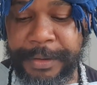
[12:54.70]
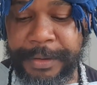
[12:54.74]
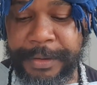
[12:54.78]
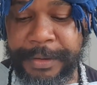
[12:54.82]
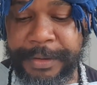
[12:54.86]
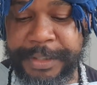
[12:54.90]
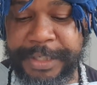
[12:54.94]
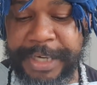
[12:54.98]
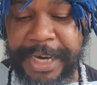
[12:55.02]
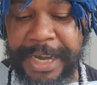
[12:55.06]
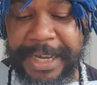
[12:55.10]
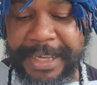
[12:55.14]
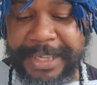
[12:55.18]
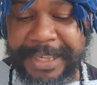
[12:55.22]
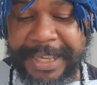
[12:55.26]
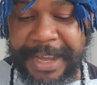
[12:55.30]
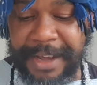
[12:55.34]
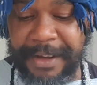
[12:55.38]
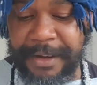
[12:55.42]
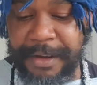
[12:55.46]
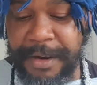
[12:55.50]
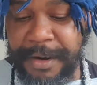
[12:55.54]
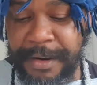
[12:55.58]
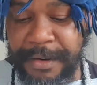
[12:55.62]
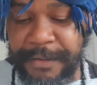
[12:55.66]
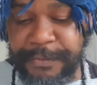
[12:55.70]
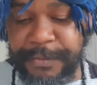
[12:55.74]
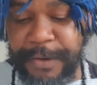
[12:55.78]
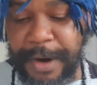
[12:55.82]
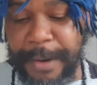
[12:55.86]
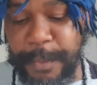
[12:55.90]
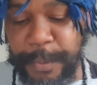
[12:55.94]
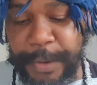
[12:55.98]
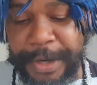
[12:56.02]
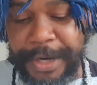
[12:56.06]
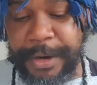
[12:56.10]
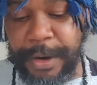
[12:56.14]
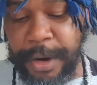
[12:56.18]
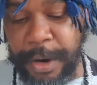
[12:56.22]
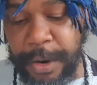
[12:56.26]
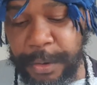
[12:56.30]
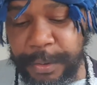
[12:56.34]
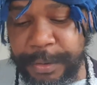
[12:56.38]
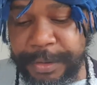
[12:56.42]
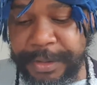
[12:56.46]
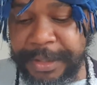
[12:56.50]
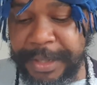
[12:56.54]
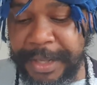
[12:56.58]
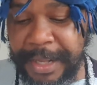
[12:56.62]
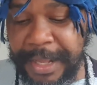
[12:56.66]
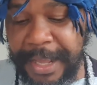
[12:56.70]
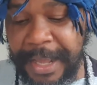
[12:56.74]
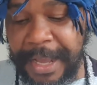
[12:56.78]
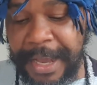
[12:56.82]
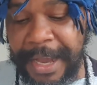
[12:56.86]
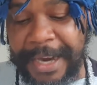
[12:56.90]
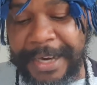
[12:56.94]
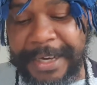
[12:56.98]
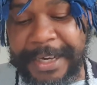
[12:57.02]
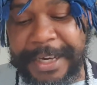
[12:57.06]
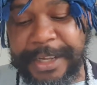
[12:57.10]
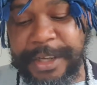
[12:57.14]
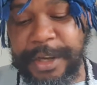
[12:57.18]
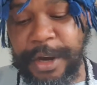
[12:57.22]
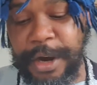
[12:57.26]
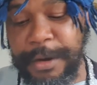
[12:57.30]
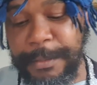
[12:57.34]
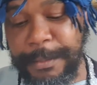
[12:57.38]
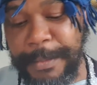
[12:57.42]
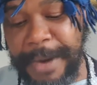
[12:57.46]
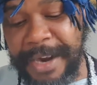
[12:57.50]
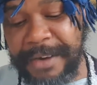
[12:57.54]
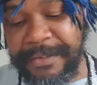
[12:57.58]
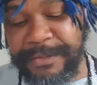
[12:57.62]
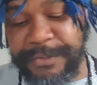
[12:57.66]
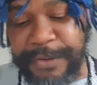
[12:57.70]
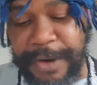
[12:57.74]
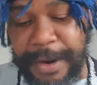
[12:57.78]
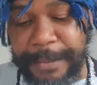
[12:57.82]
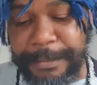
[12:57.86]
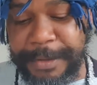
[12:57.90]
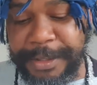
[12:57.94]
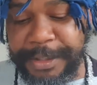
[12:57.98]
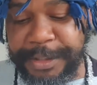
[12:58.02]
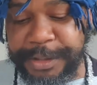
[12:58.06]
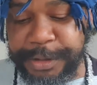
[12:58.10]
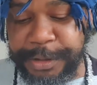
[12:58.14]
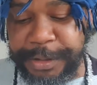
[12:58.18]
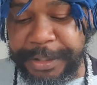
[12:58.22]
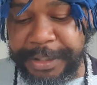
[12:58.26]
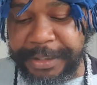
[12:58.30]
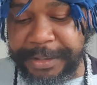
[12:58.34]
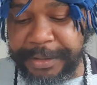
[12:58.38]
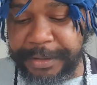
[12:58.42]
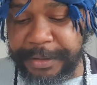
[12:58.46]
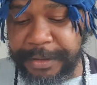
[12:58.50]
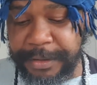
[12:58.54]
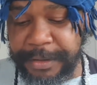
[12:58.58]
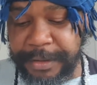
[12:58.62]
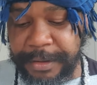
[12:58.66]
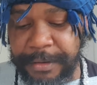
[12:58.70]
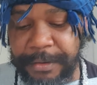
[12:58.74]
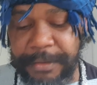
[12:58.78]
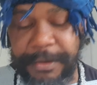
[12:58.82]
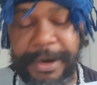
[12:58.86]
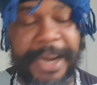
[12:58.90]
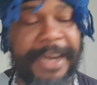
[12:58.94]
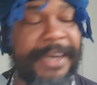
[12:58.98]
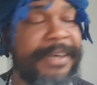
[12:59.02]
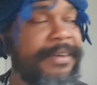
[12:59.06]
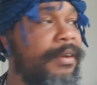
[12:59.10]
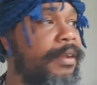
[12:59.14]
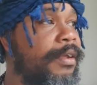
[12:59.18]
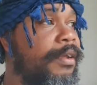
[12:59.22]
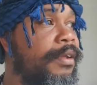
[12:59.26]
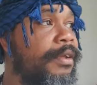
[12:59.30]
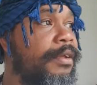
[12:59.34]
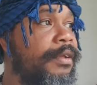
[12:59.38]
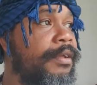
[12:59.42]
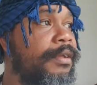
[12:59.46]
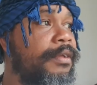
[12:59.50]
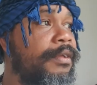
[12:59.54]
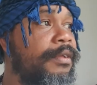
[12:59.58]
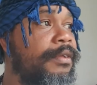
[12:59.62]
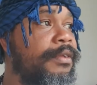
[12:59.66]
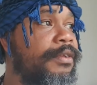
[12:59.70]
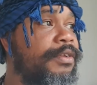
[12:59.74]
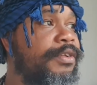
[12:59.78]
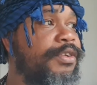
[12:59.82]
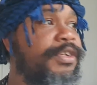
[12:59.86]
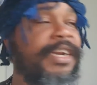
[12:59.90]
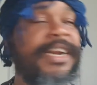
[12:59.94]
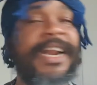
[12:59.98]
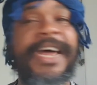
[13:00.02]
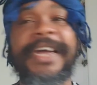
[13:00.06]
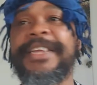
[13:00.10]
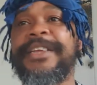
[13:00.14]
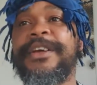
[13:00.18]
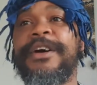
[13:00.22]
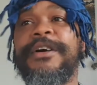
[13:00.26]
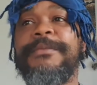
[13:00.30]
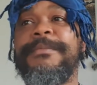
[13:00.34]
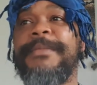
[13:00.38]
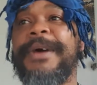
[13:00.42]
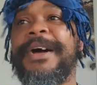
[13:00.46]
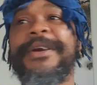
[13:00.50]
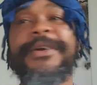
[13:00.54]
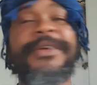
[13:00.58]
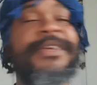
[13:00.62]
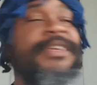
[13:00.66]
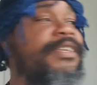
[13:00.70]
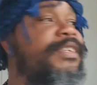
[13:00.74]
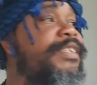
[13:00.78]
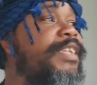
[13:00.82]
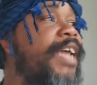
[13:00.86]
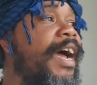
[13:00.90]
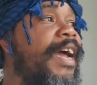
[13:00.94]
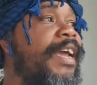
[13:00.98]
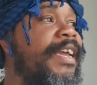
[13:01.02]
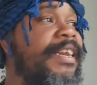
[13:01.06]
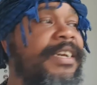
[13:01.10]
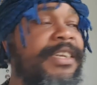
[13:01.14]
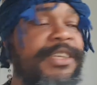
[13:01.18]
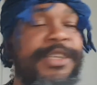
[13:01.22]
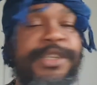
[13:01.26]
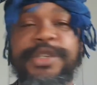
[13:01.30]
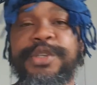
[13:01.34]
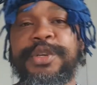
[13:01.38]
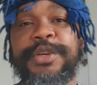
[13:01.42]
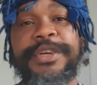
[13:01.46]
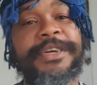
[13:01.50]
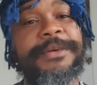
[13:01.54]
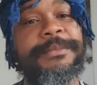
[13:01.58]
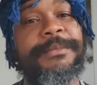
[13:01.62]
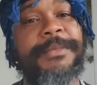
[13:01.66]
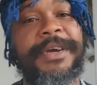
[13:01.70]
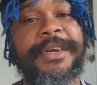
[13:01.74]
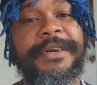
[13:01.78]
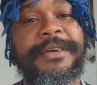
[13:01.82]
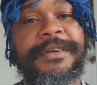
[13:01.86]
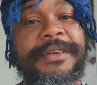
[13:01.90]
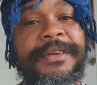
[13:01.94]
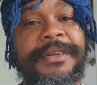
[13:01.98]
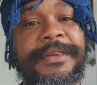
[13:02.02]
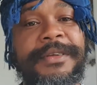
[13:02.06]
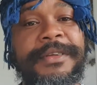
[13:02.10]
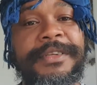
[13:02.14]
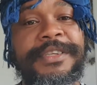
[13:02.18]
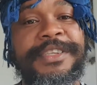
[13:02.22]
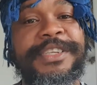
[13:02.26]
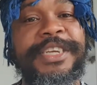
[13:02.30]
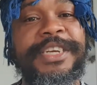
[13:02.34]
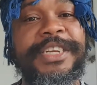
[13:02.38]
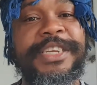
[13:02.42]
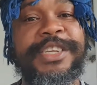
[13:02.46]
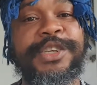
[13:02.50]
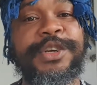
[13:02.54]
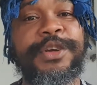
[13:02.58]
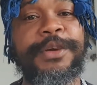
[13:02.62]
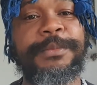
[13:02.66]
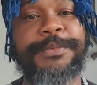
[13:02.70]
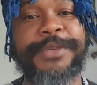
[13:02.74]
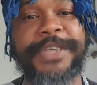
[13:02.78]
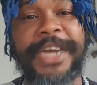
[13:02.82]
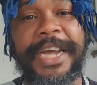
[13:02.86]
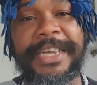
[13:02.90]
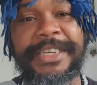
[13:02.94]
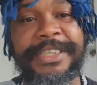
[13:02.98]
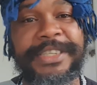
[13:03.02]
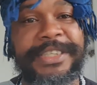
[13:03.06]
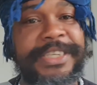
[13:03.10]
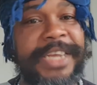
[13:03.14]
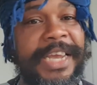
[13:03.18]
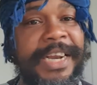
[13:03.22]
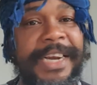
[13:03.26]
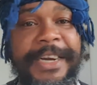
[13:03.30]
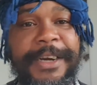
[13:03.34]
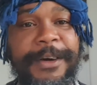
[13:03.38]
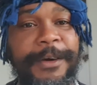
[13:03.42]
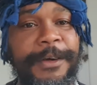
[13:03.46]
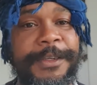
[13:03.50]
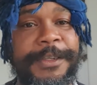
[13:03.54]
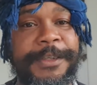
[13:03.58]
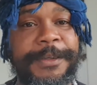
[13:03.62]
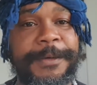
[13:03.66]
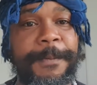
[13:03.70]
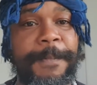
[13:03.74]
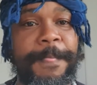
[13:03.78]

Salakia, from without, and the young man from the street, right? So that young man is dying the street, man. See, the scripture is telling us